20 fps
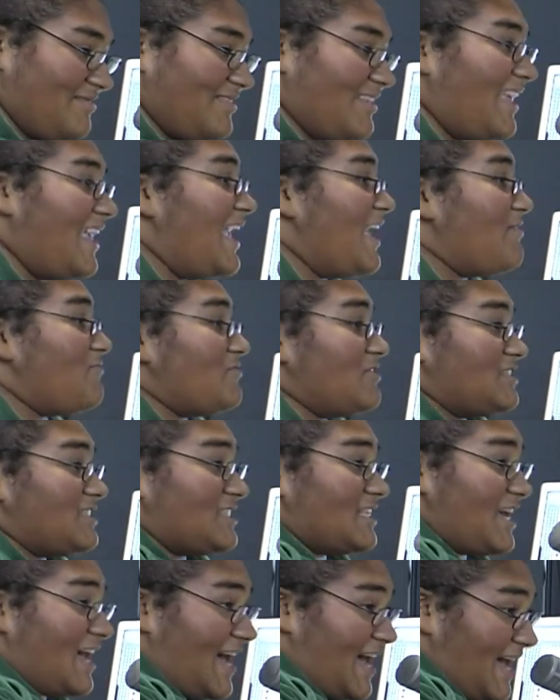Every
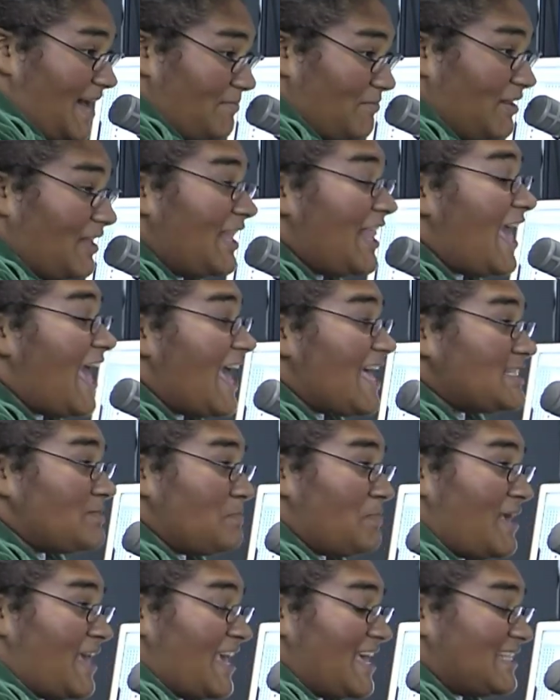time. Last
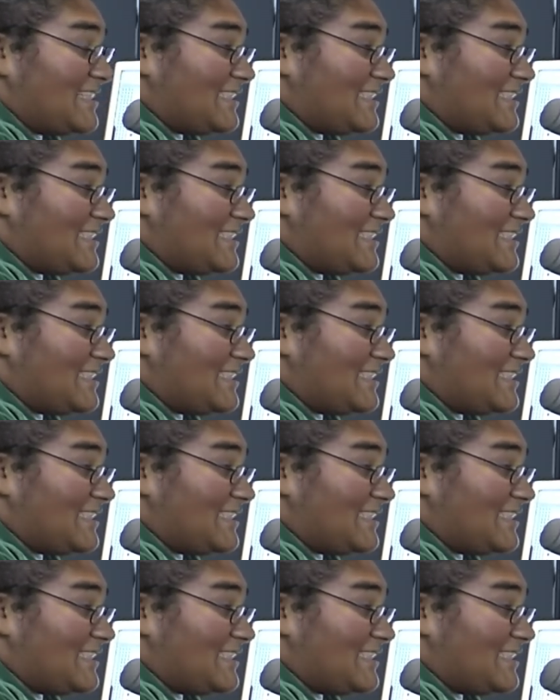band